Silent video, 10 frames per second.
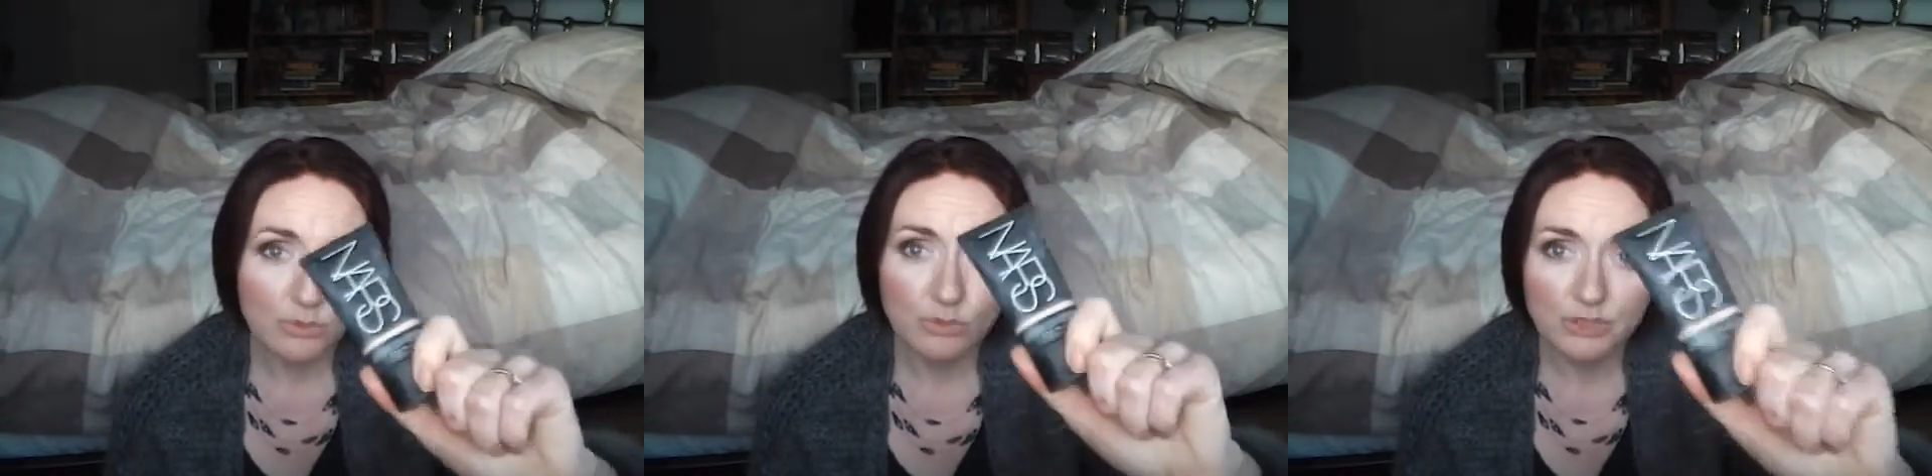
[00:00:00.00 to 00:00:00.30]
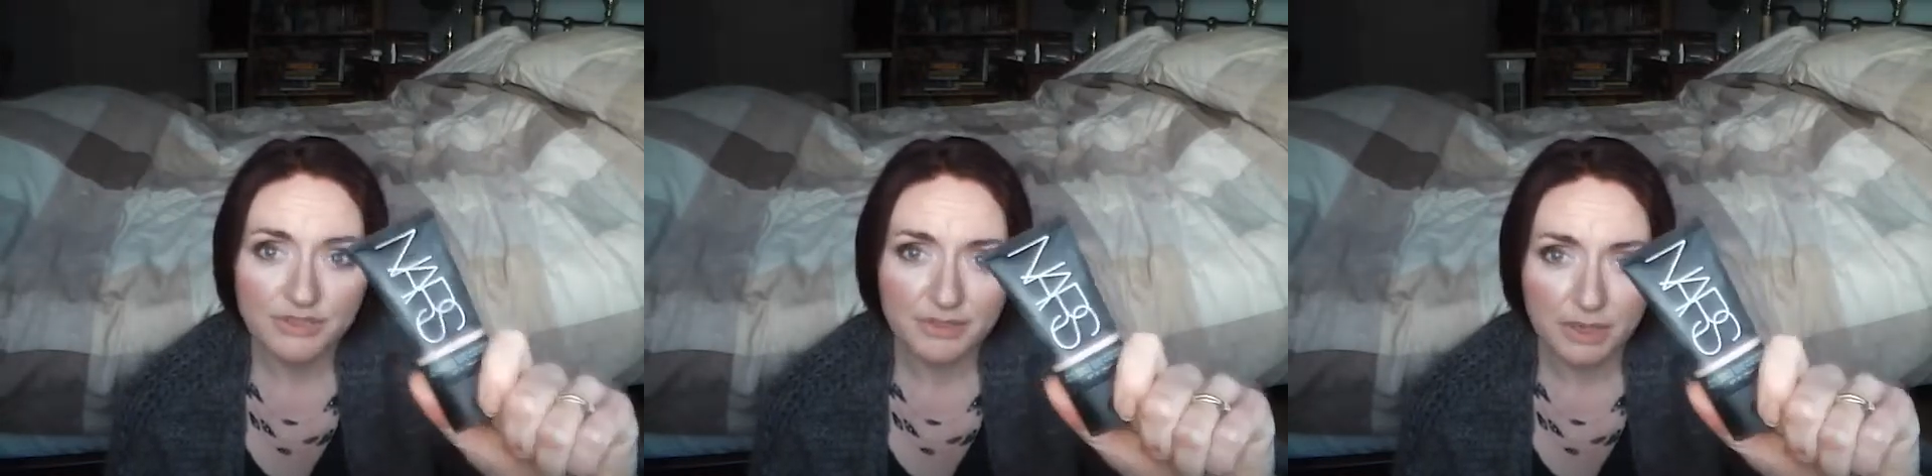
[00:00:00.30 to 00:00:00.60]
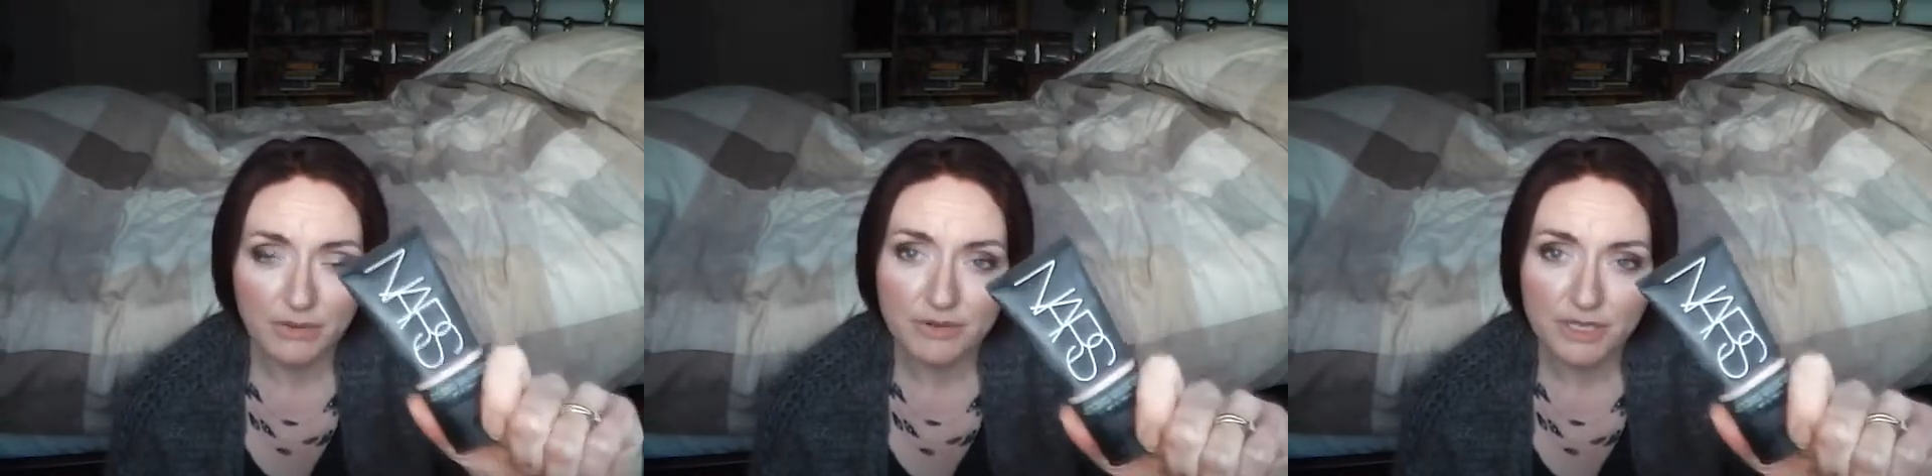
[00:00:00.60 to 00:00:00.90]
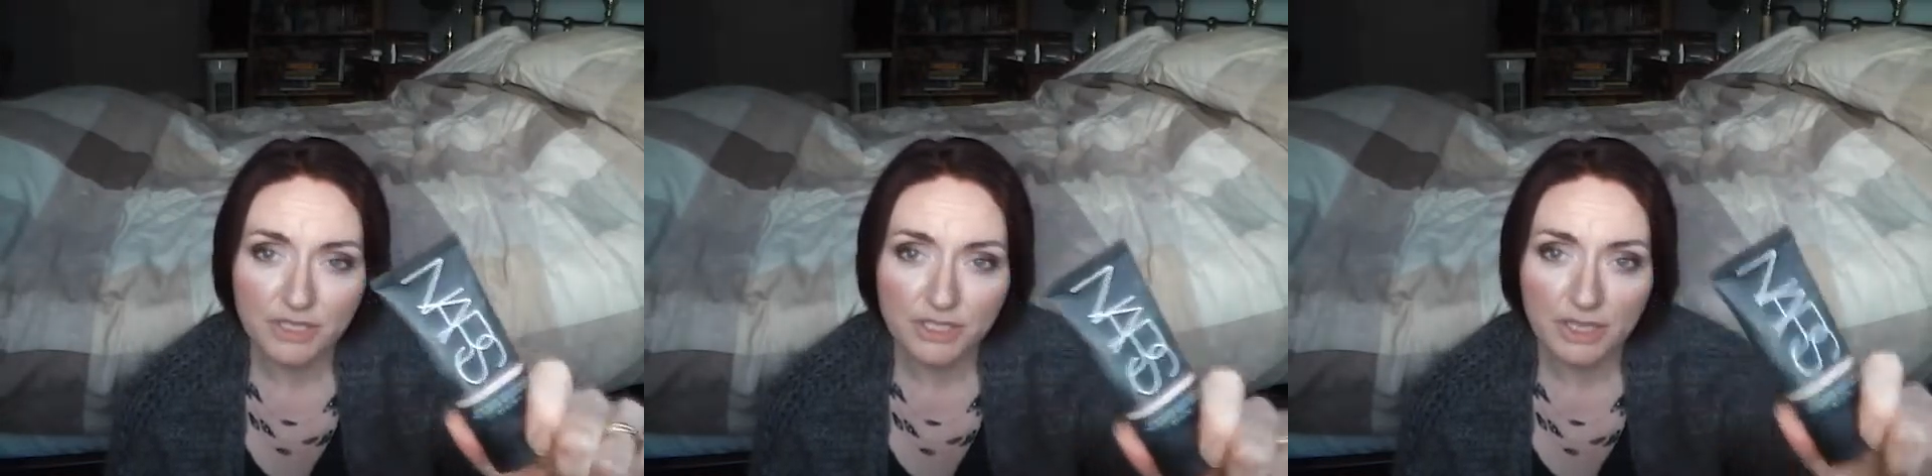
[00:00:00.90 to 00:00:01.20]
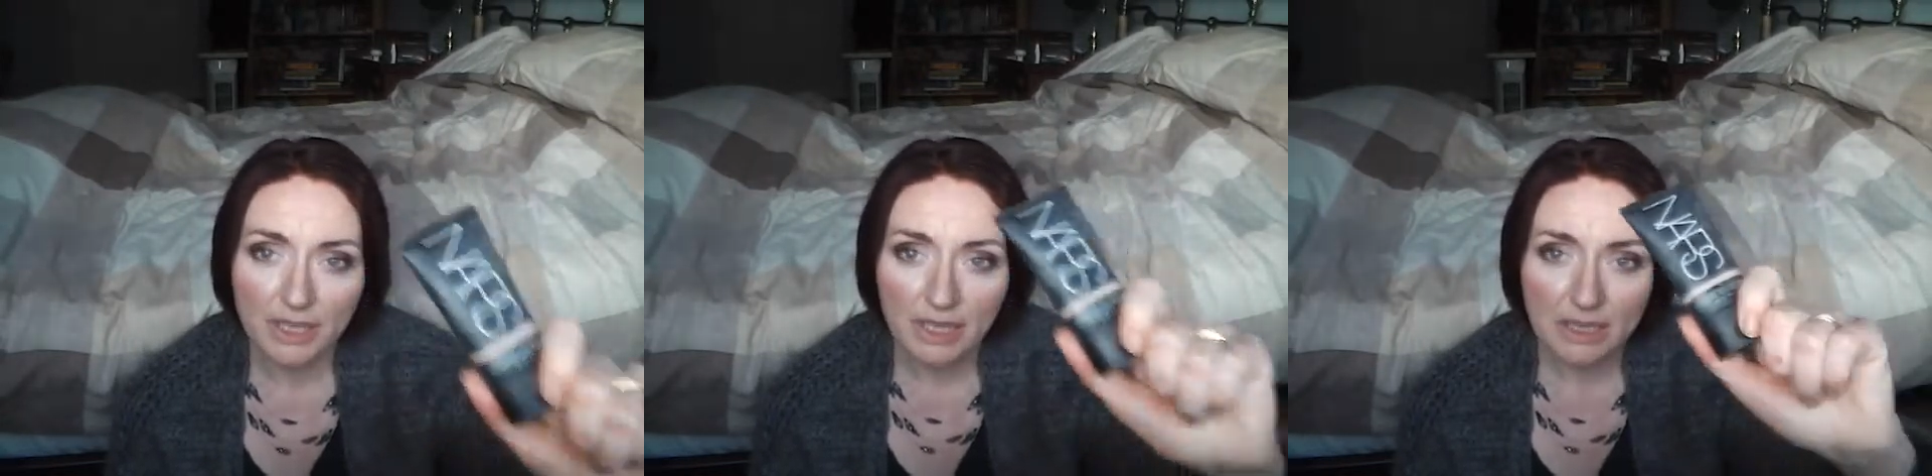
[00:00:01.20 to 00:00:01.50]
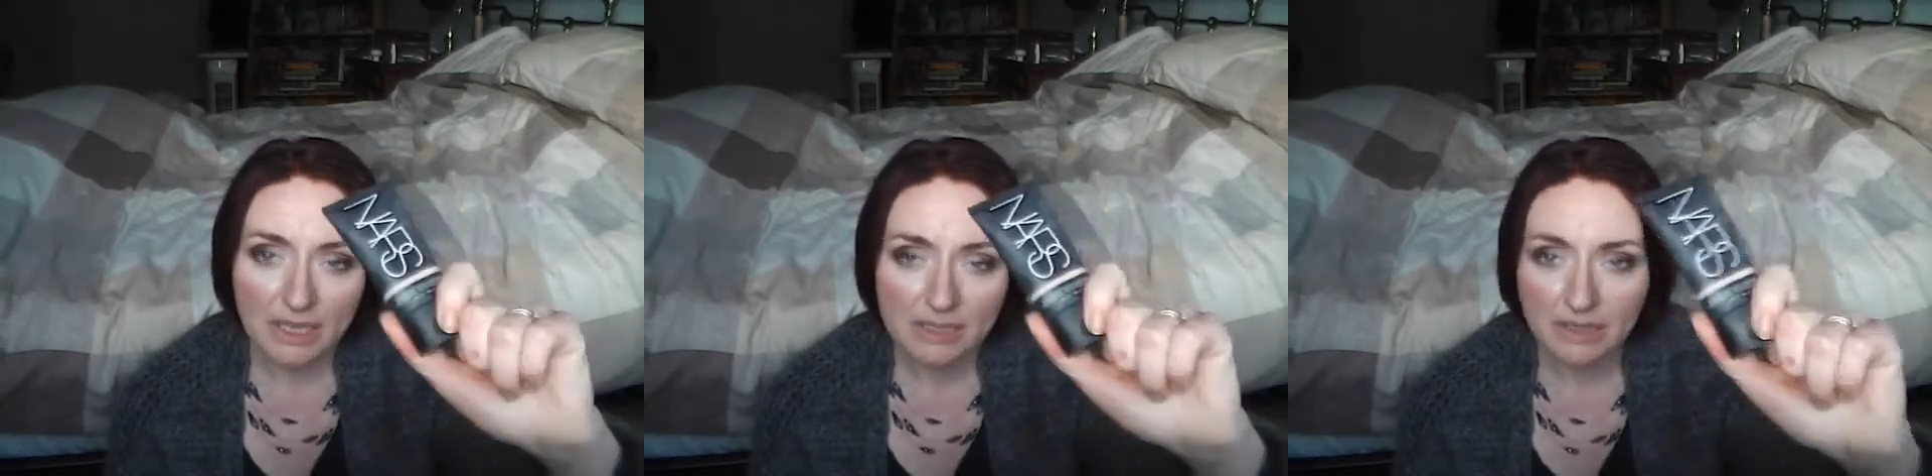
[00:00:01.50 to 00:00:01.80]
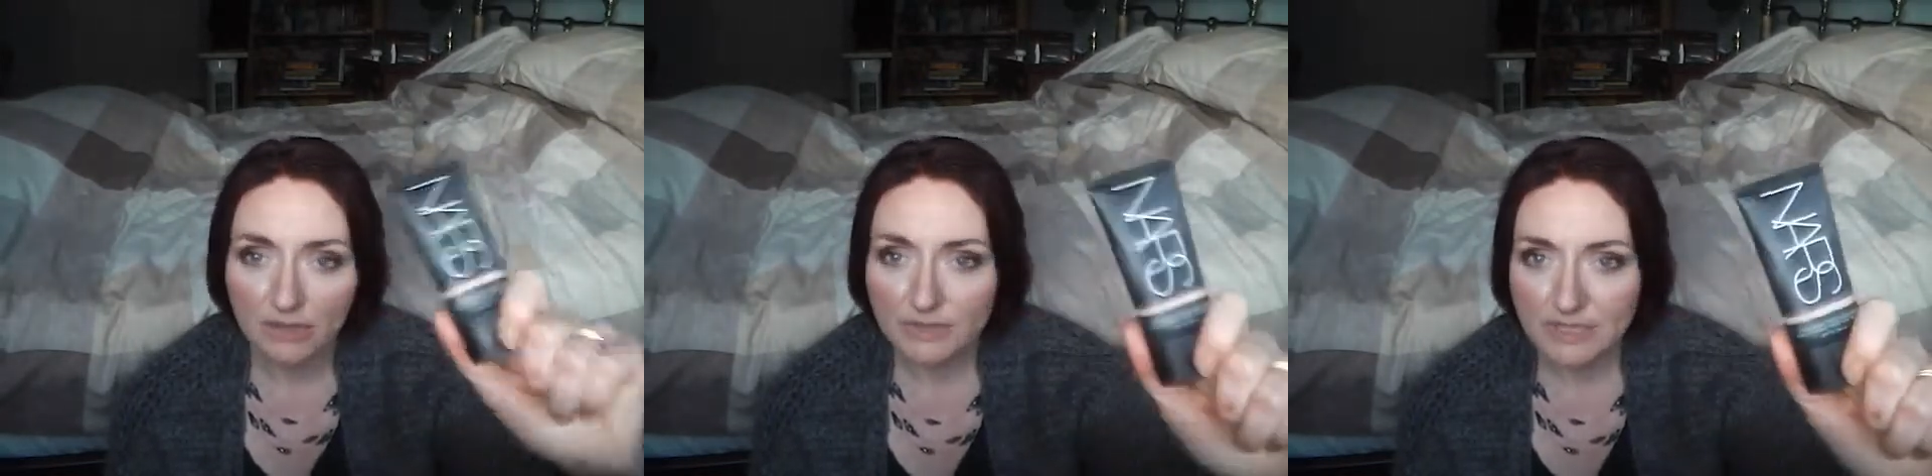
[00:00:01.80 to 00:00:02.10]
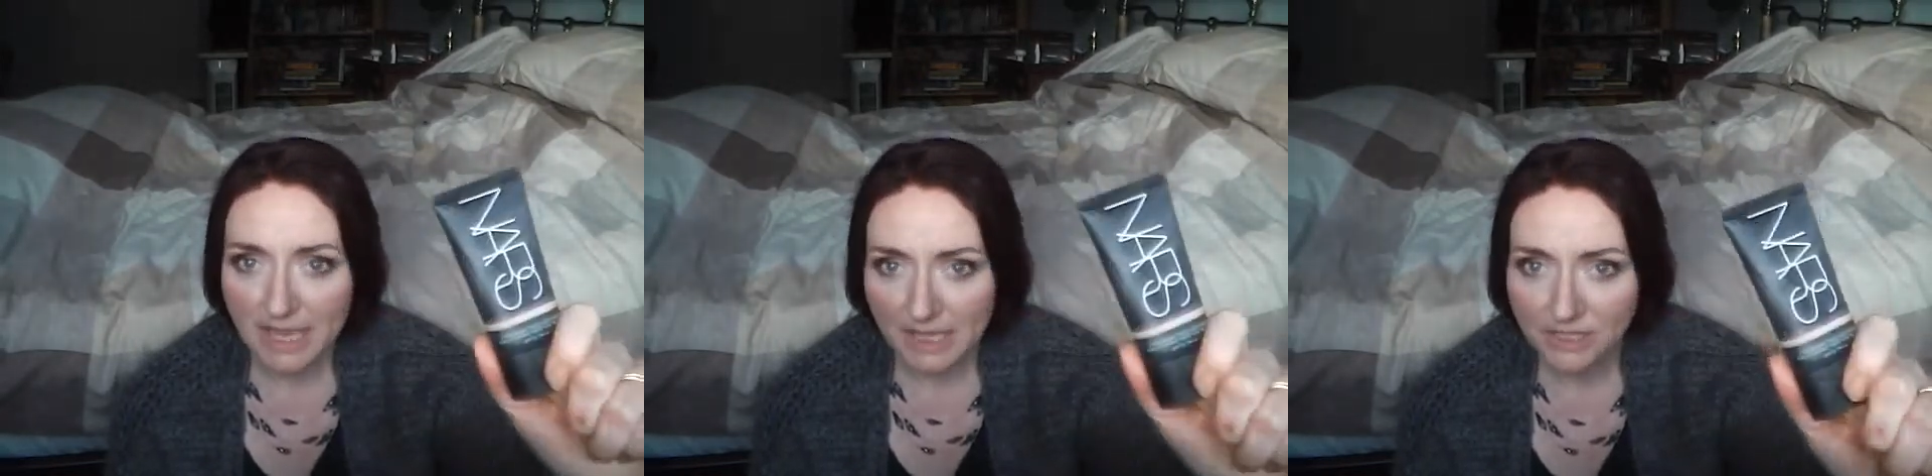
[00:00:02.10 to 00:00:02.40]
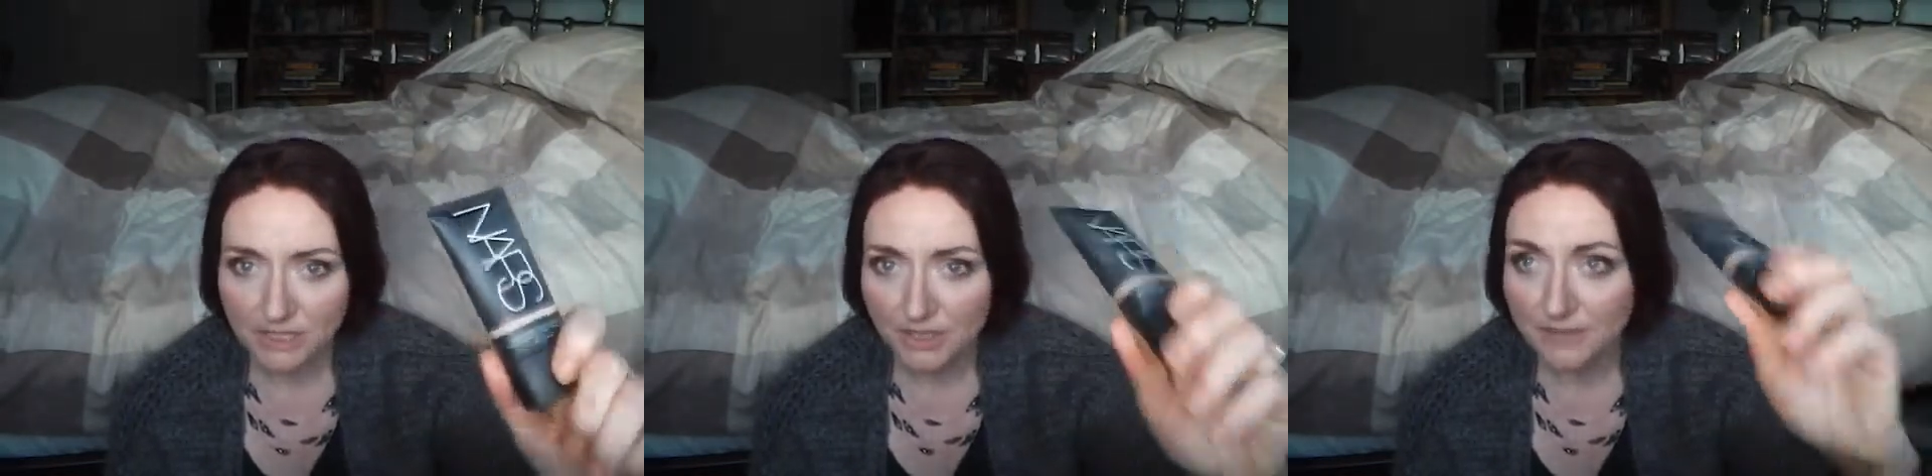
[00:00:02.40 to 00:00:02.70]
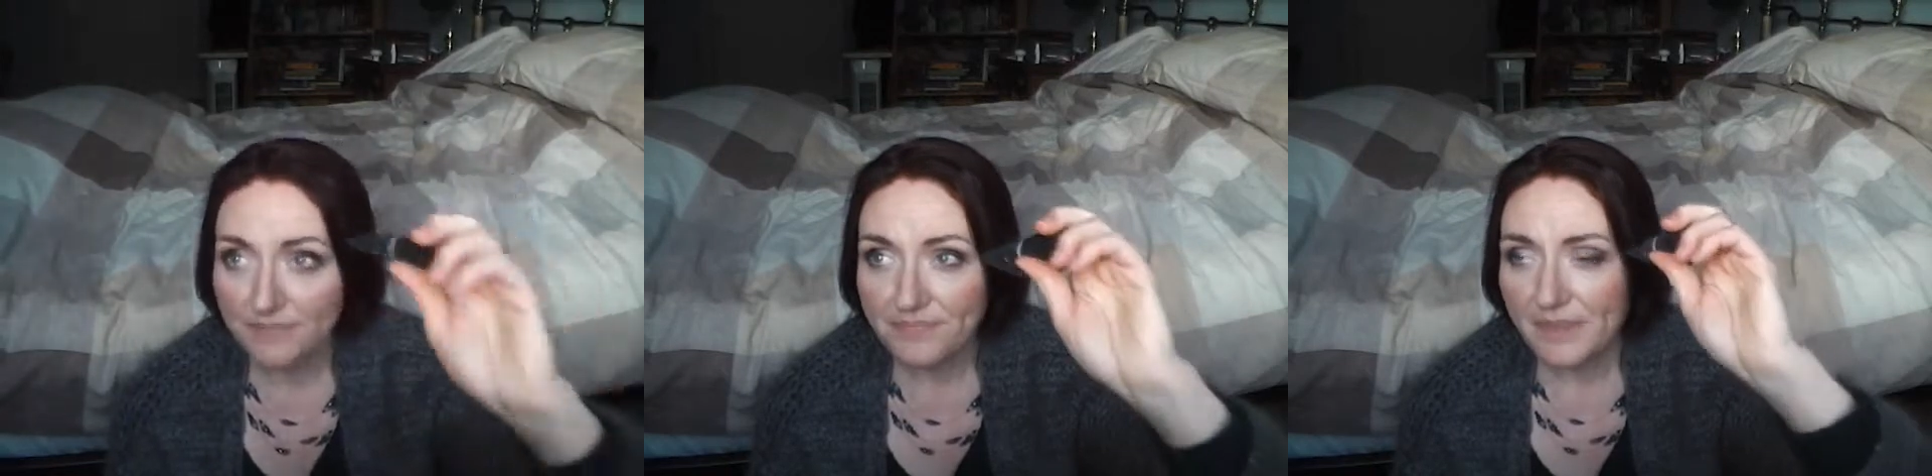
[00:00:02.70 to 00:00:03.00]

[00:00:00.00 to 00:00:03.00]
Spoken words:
a wonderful coverage. It has a lovely texture.